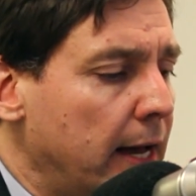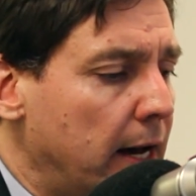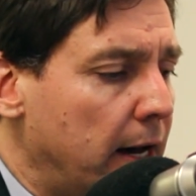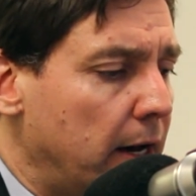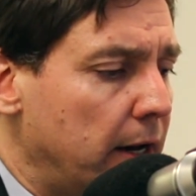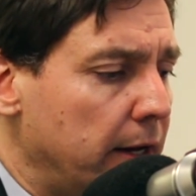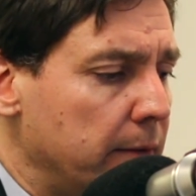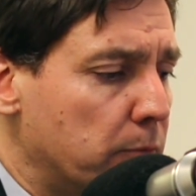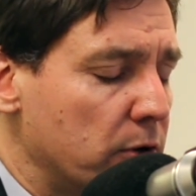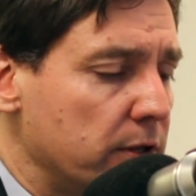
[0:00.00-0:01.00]

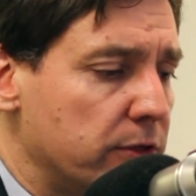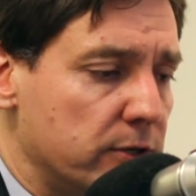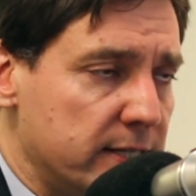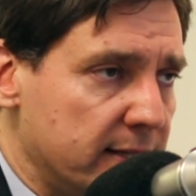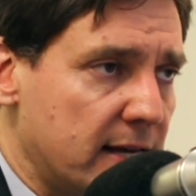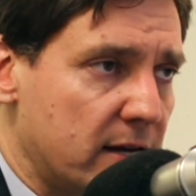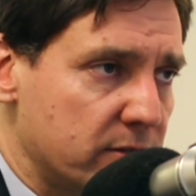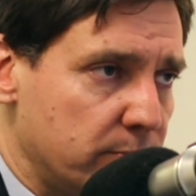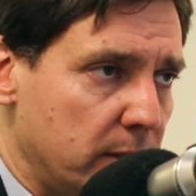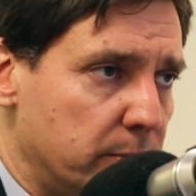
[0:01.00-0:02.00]
More than
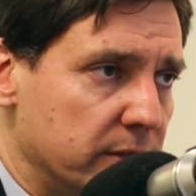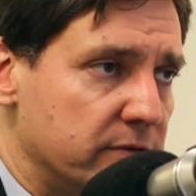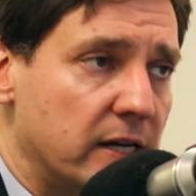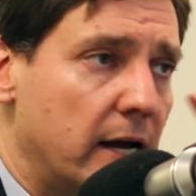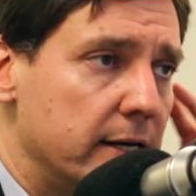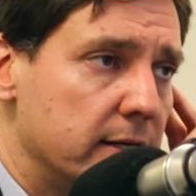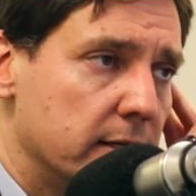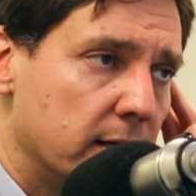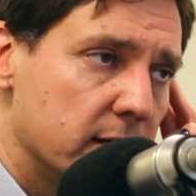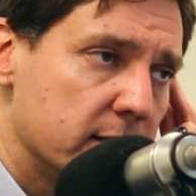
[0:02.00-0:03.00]
13,000 people have
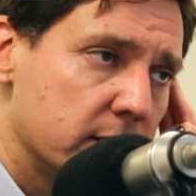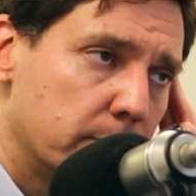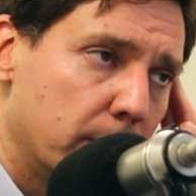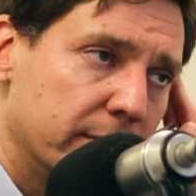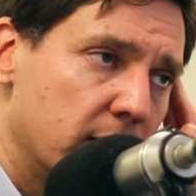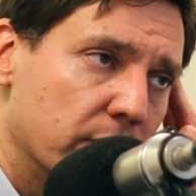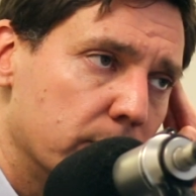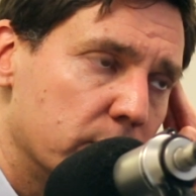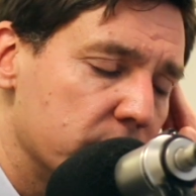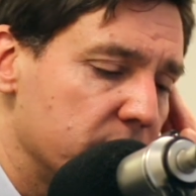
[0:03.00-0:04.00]
died since the public health
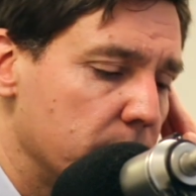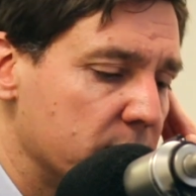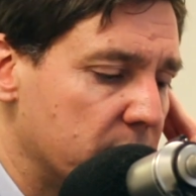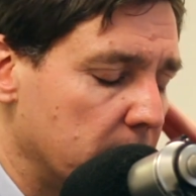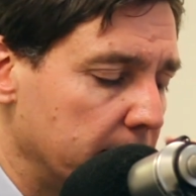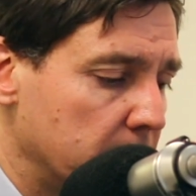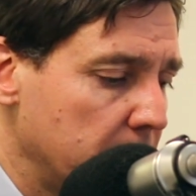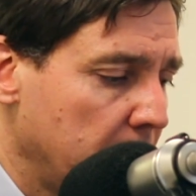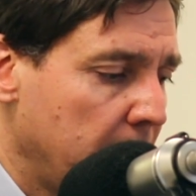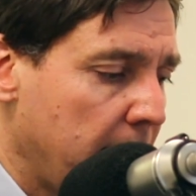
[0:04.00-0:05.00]
emergency was
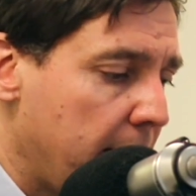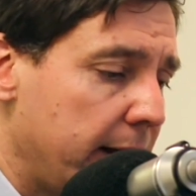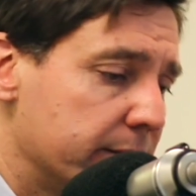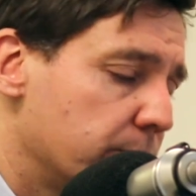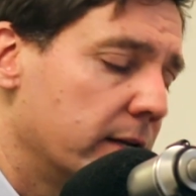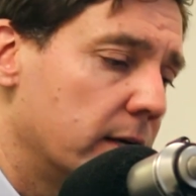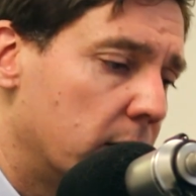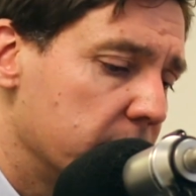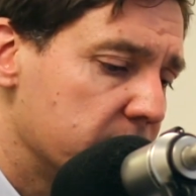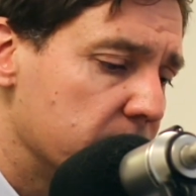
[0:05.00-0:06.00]
declared. And it's one of the
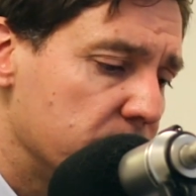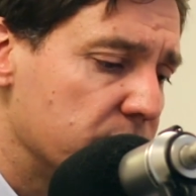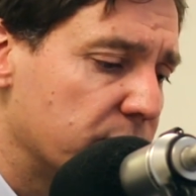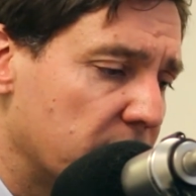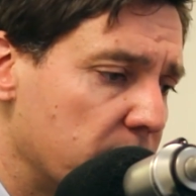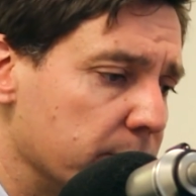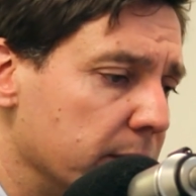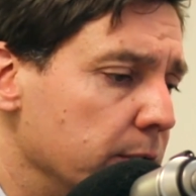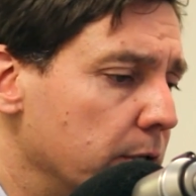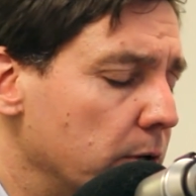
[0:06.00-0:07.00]
hardest issues for
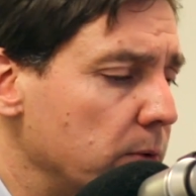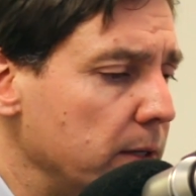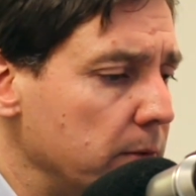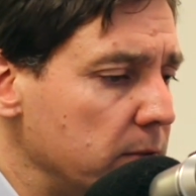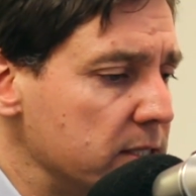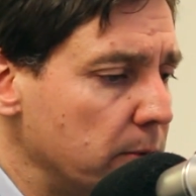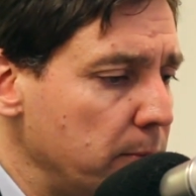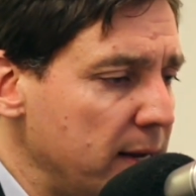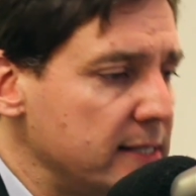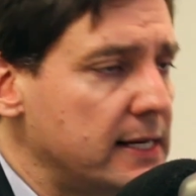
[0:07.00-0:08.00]
government. When
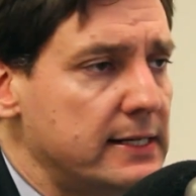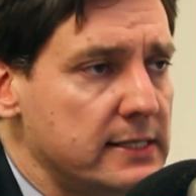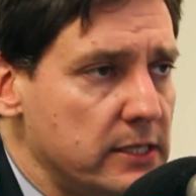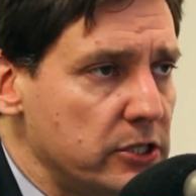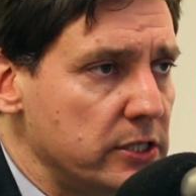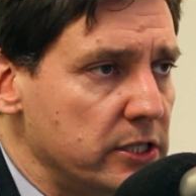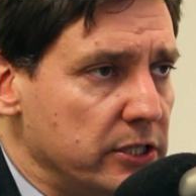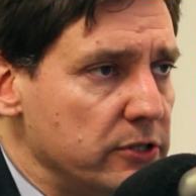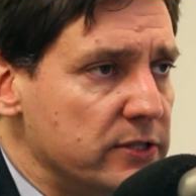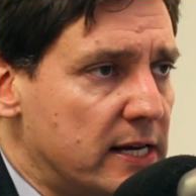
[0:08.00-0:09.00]
someone makes that decision to
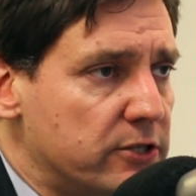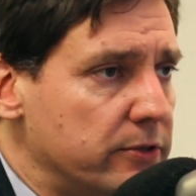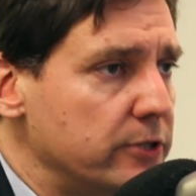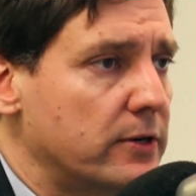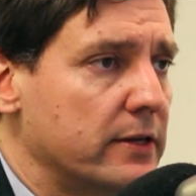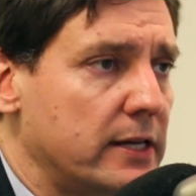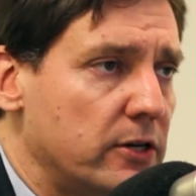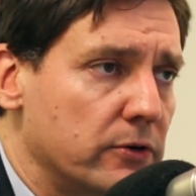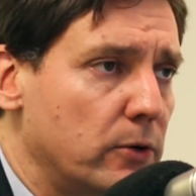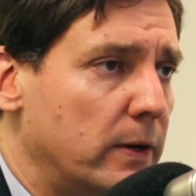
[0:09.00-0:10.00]
use that street drug, they
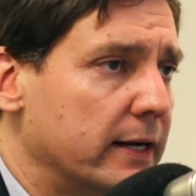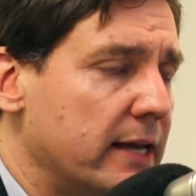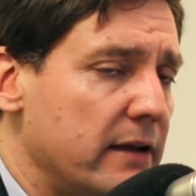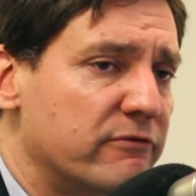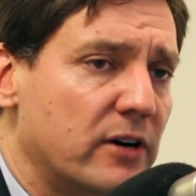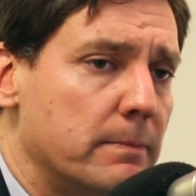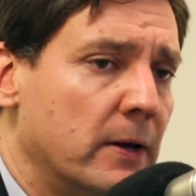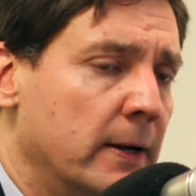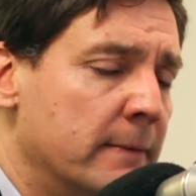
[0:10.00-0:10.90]
don't know where it came from.